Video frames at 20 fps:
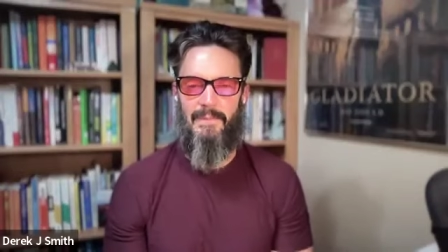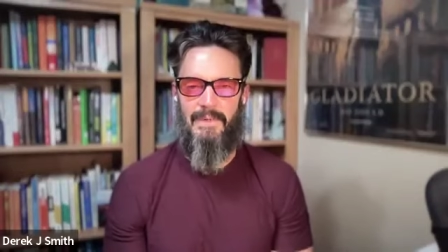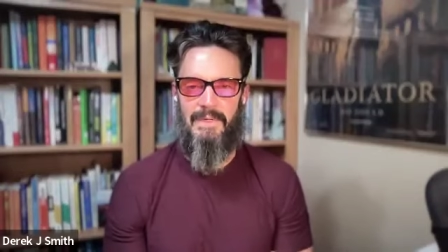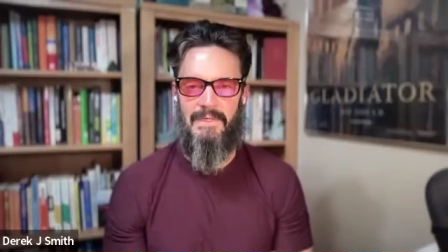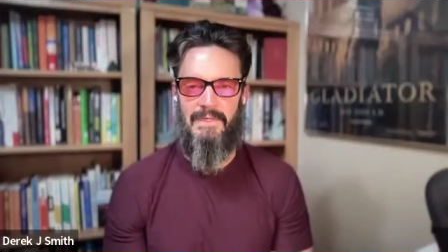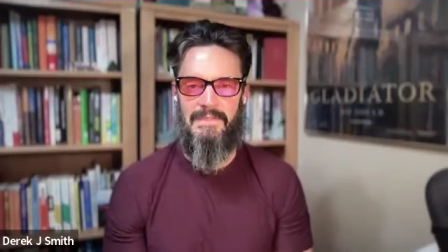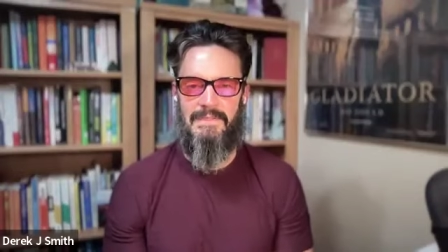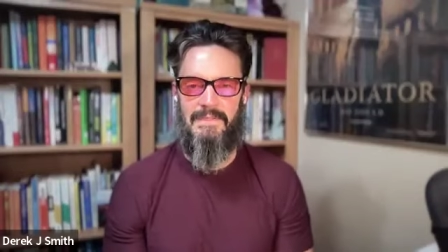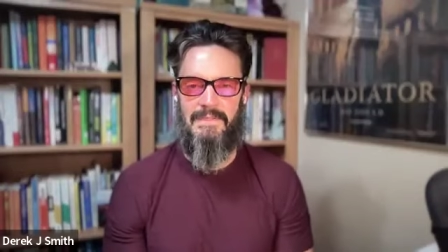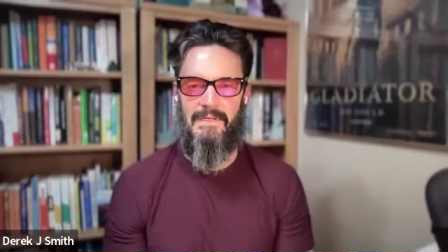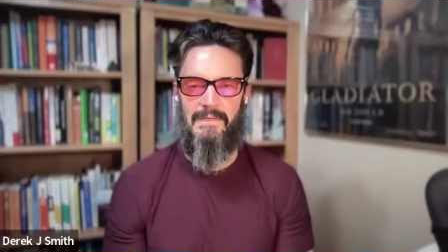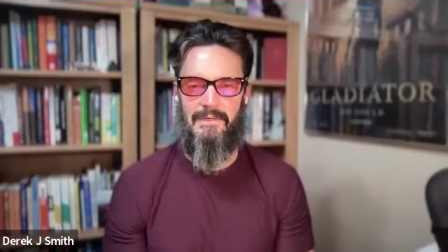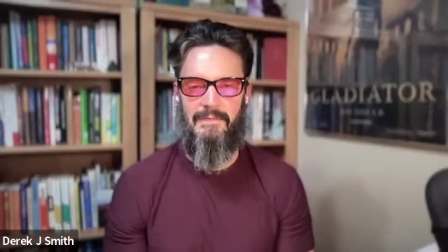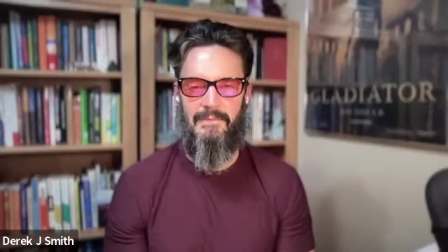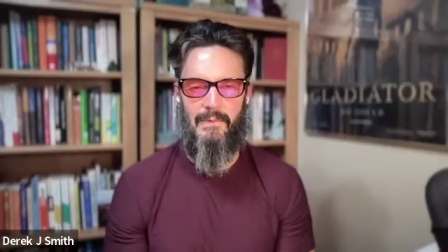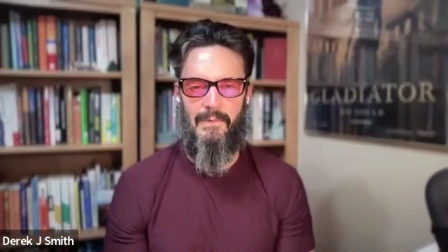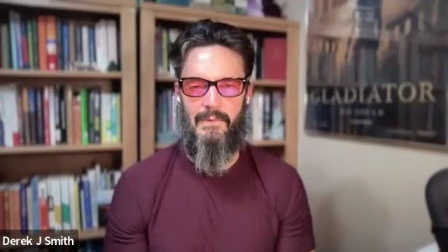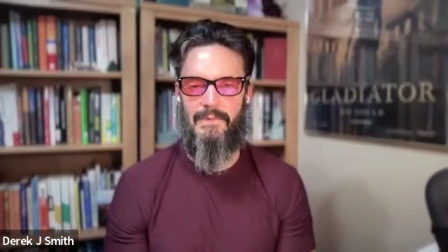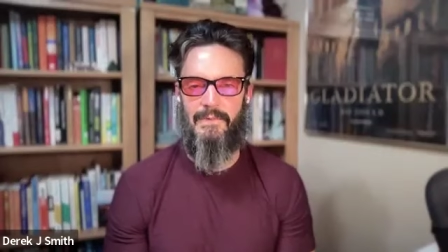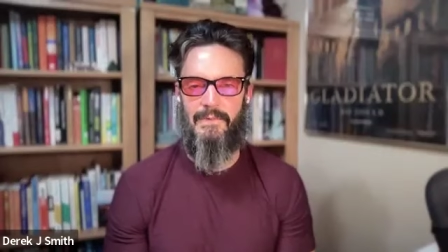to miss. Like,
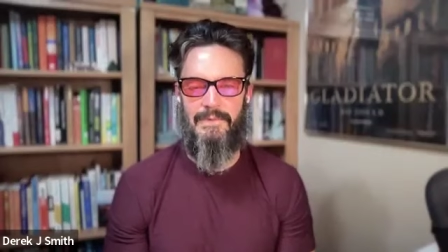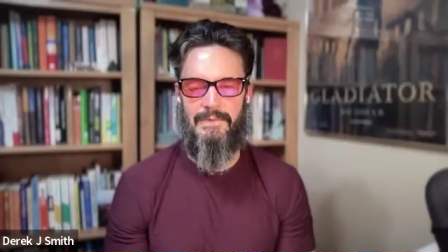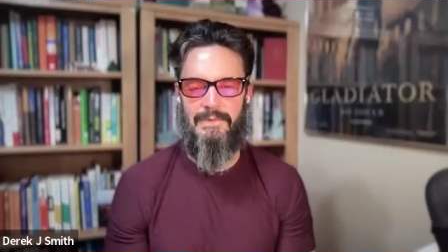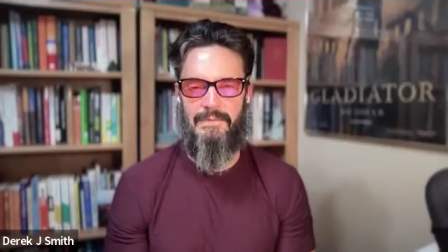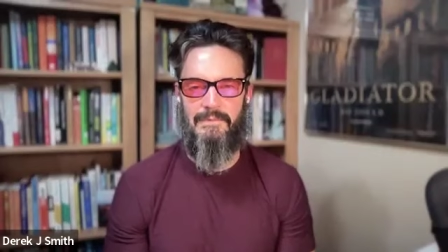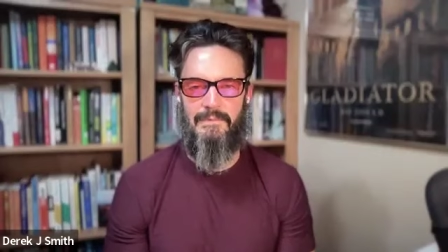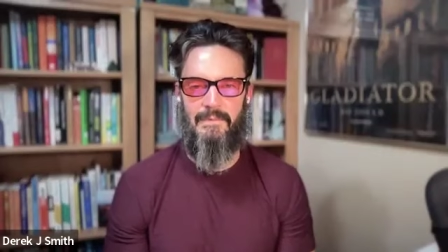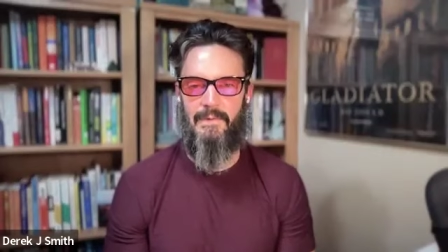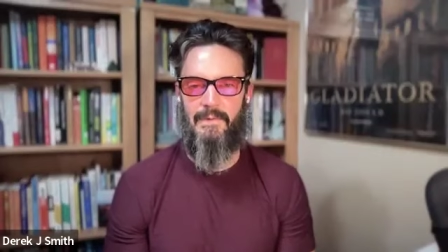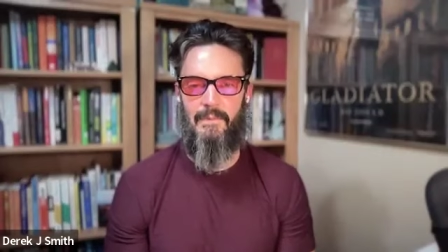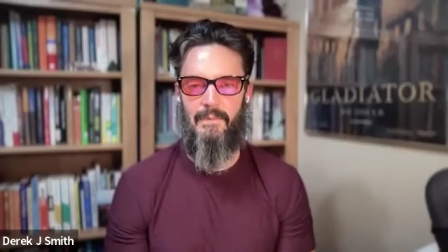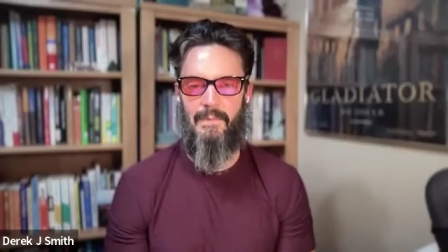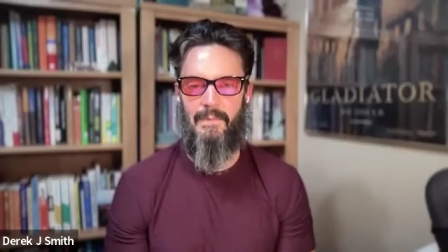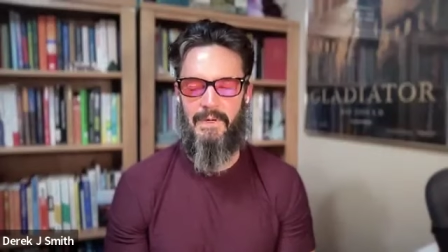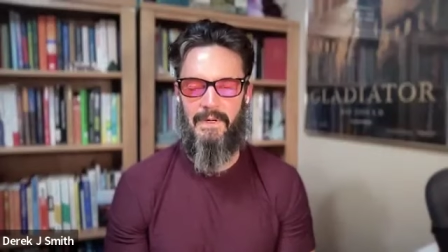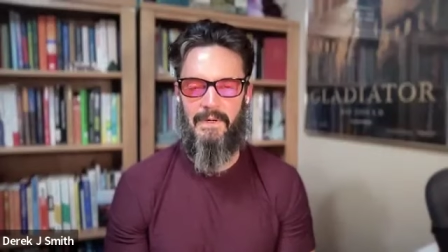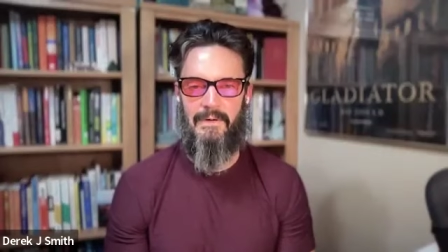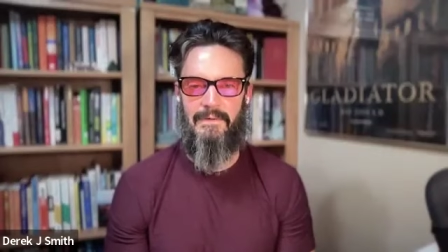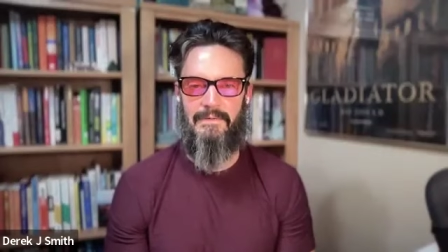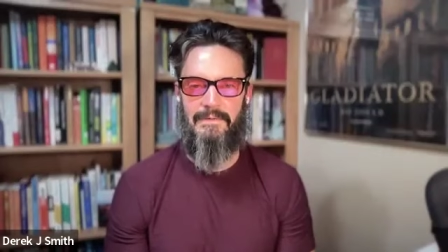of course we're
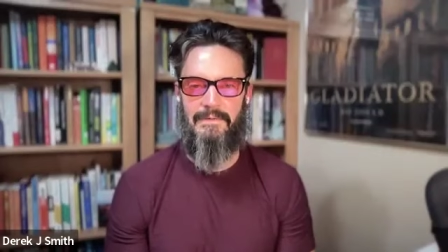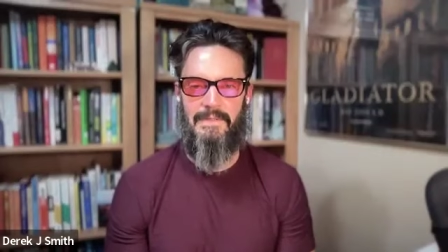aware.